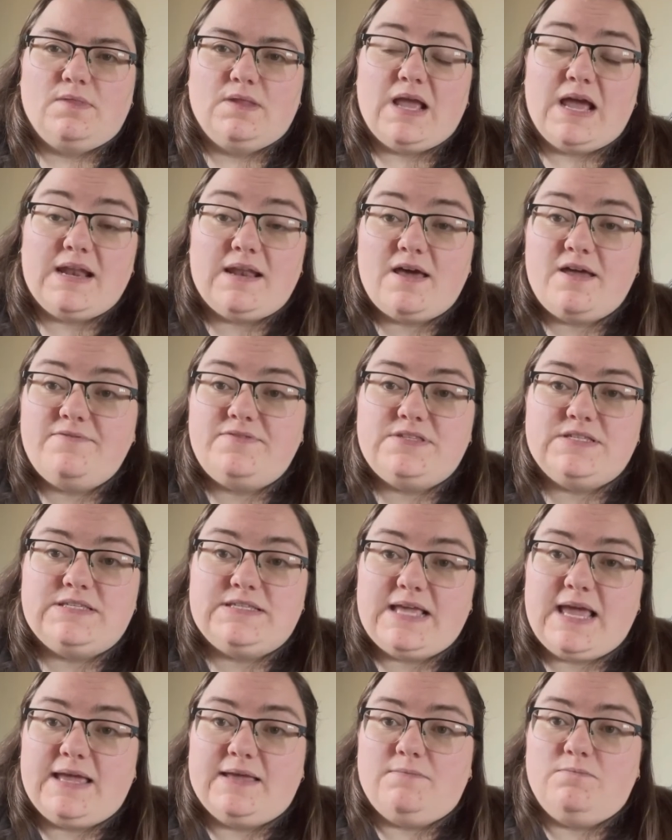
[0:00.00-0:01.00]
And life's the
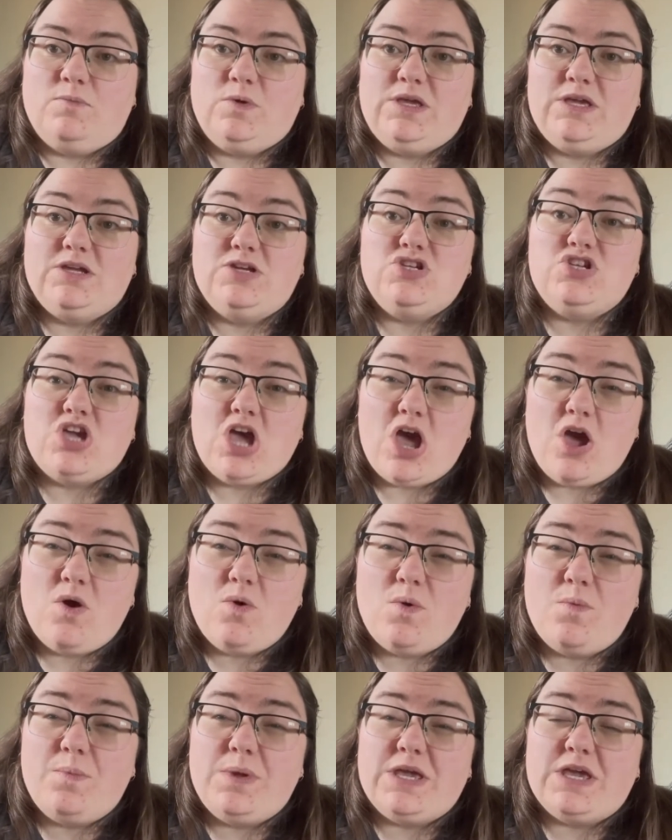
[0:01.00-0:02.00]
same. We can
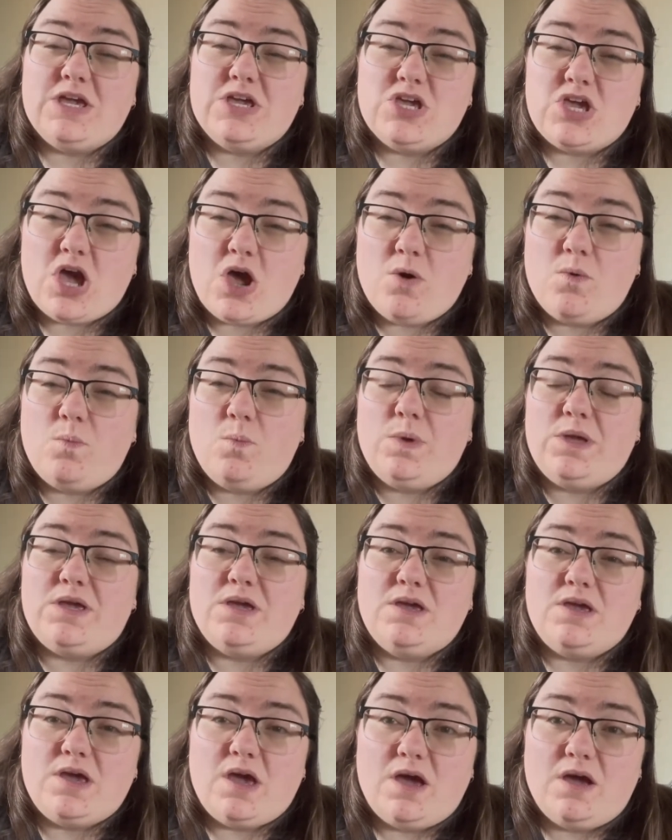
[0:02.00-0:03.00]
go and we can go and we
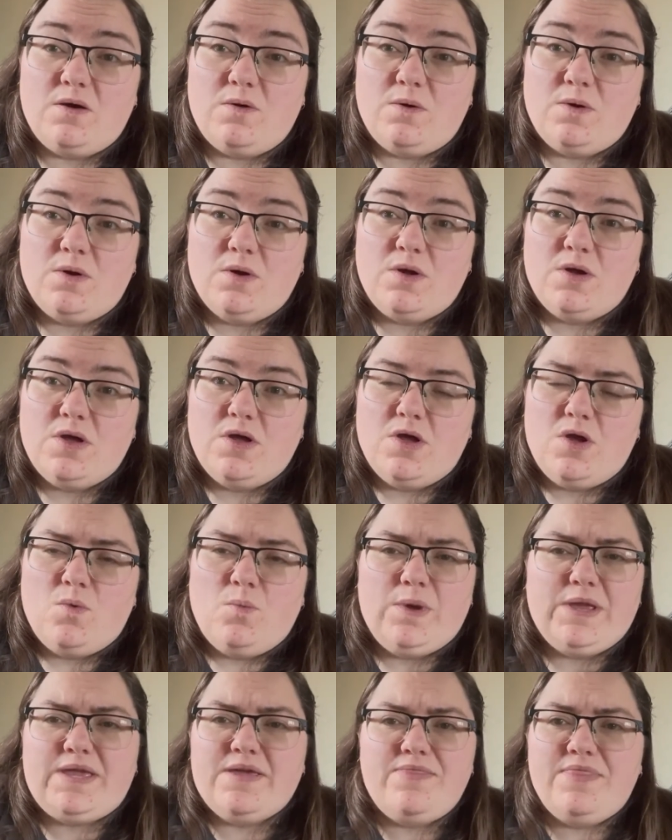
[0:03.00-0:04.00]
can go.
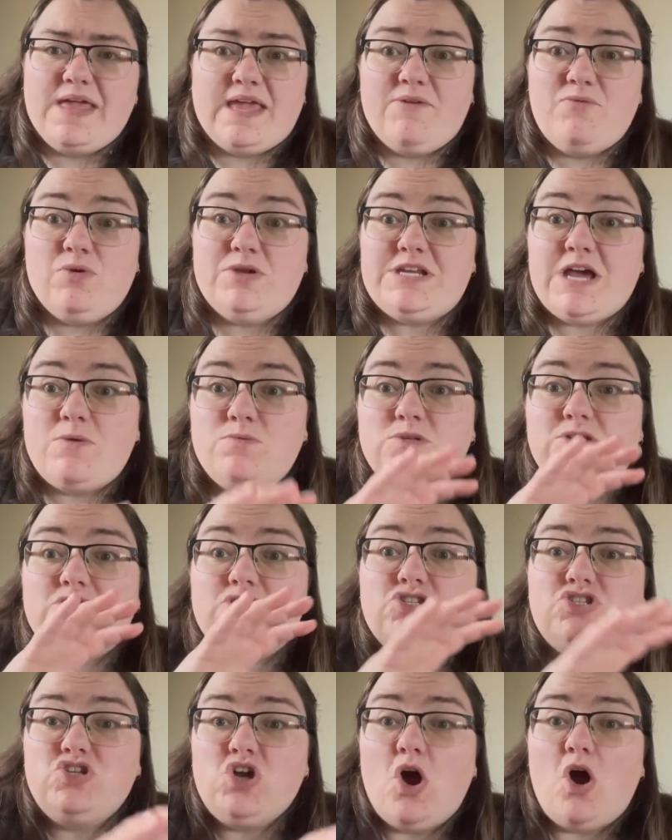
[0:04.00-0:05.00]
We can think, if we don't
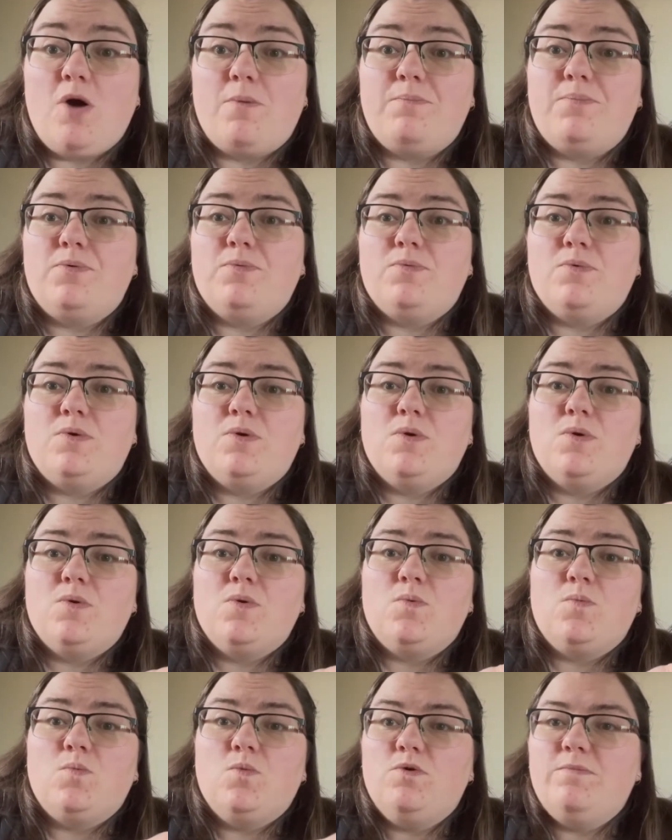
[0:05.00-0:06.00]
stop,
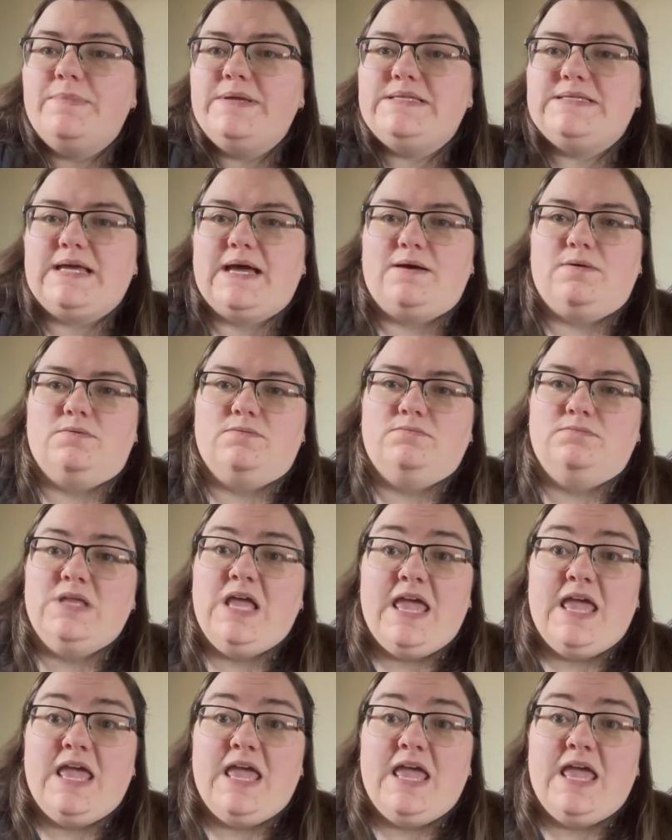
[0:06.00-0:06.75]
we'll miss out.